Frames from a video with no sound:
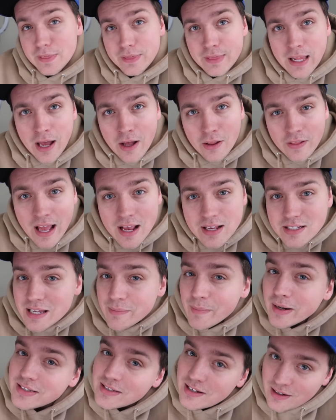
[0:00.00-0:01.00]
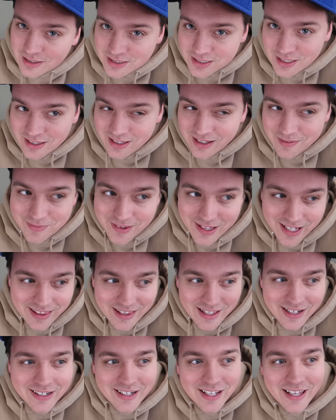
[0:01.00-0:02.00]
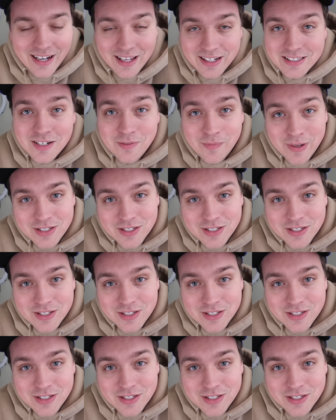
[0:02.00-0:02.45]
Now, last time I talked to them, they then connected